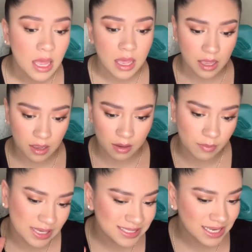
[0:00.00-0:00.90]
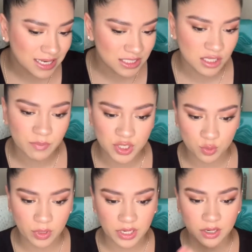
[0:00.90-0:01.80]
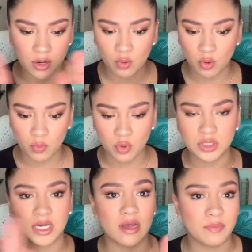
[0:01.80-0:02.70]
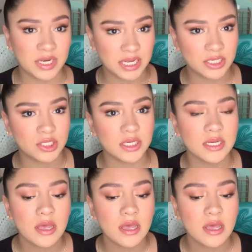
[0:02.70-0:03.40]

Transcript: My skin is in between normal to combination,